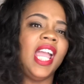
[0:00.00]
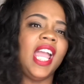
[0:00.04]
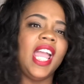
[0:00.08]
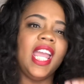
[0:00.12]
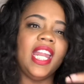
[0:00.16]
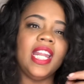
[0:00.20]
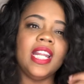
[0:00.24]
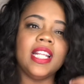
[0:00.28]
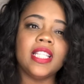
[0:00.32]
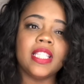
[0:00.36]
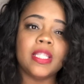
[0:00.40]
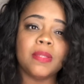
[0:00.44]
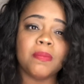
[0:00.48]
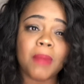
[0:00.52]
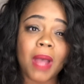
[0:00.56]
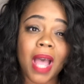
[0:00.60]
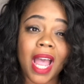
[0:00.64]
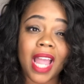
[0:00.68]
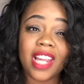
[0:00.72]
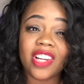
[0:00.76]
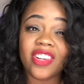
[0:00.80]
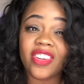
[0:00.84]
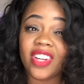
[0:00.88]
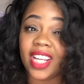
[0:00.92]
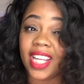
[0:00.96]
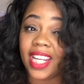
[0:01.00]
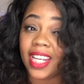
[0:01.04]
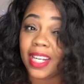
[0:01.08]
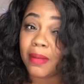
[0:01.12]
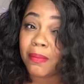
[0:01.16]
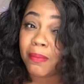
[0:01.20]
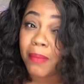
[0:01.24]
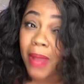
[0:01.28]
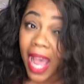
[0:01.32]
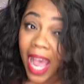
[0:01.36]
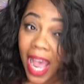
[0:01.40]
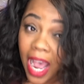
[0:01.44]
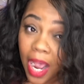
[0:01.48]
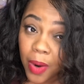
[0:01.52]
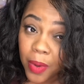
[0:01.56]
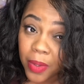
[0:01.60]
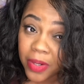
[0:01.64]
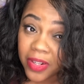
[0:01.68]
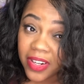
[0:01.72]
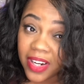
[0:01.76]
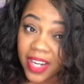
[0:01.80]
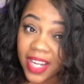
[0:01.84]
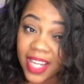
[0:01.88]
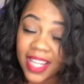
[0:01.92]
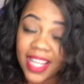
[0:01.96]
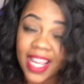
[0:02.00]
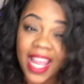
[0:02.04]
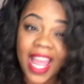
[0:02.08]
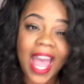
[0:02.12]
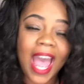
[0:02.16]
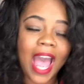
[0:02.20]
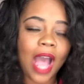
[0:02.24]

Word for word: and inspiring and empowering,